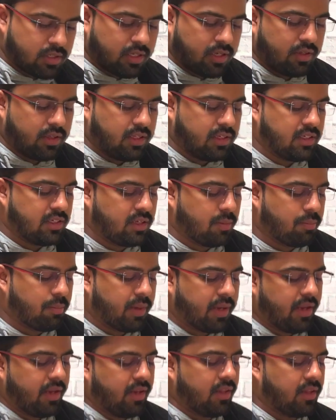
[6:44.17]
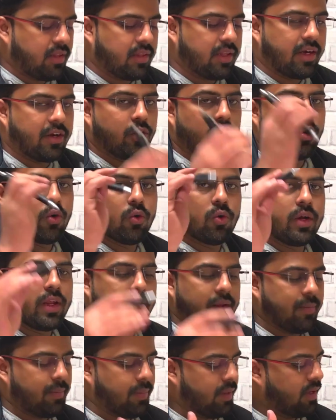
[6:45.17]
this is a pen that you're holding,
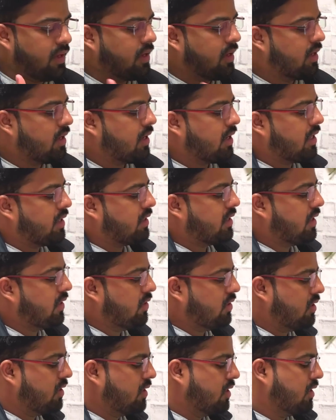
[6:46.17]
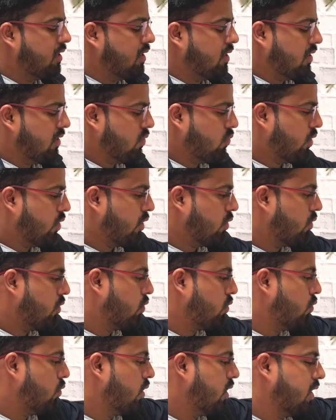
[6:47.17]
and then what you want to
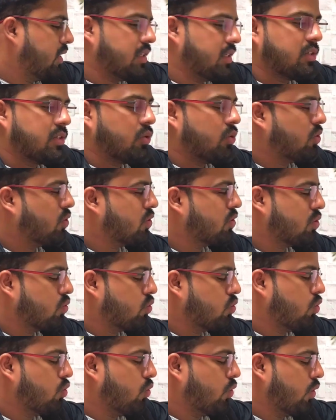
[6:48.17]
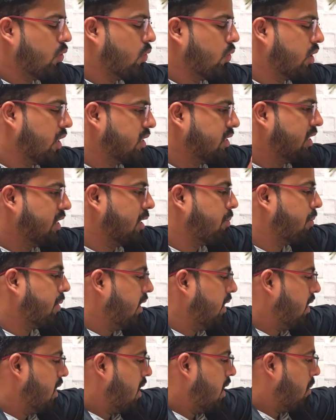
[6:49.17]
do is you don't want to touch that pen,
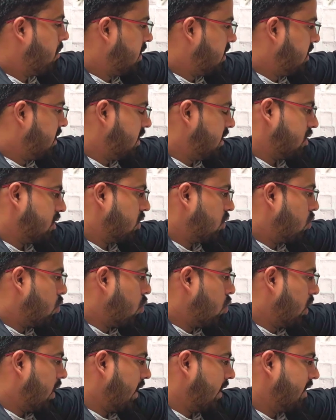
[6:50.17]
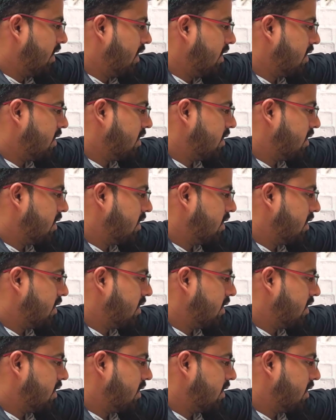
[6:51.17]
but just go like this.